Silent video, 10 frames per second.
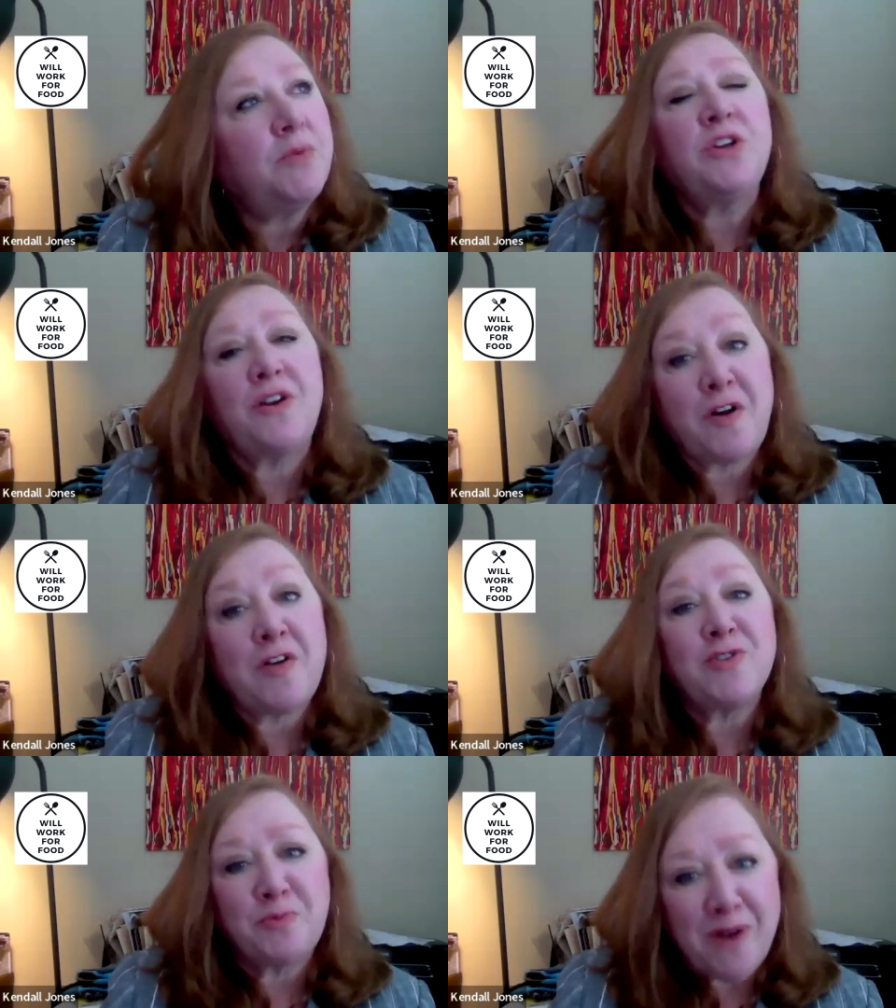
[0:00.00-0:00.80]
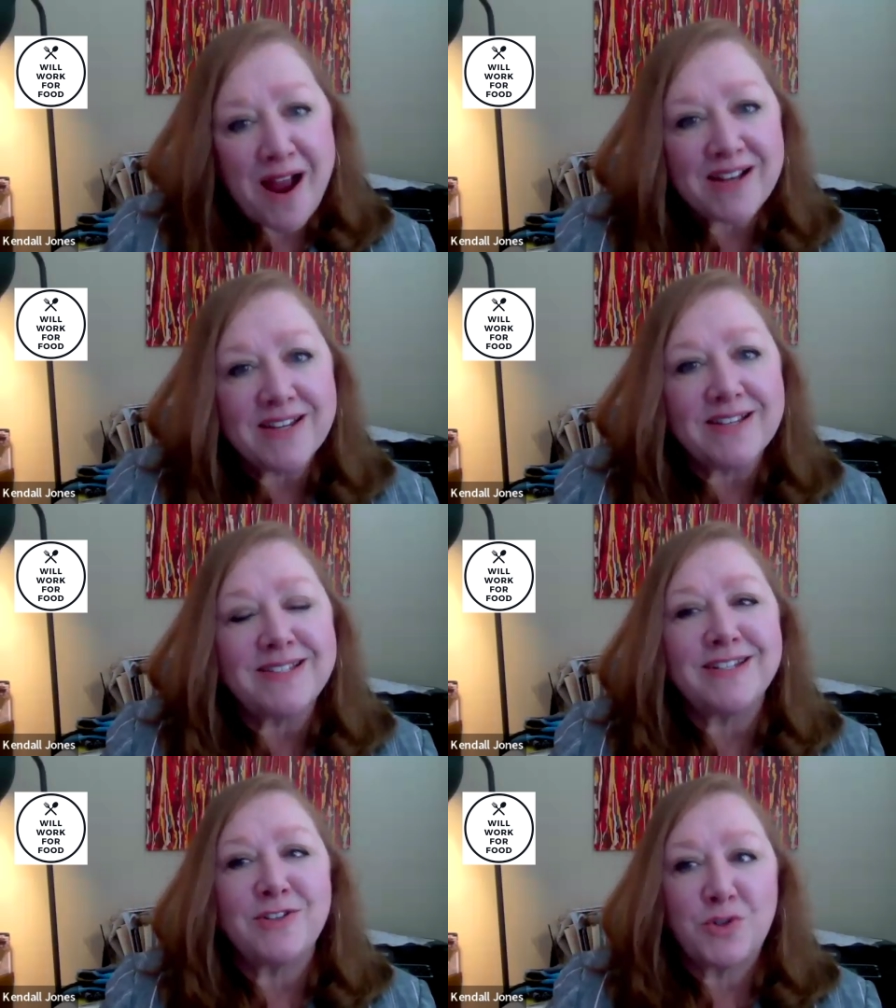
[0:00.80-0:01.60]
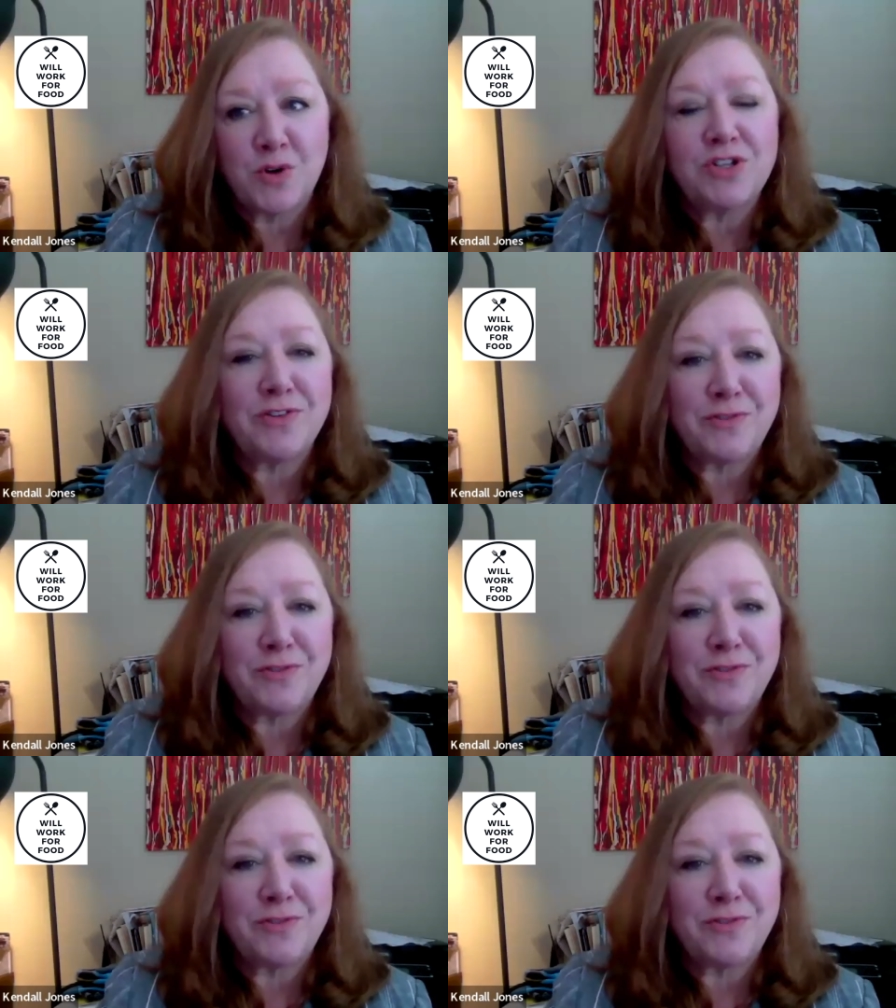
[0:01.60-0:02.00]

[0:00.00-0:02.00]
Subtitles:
I've also practiced in Georgia,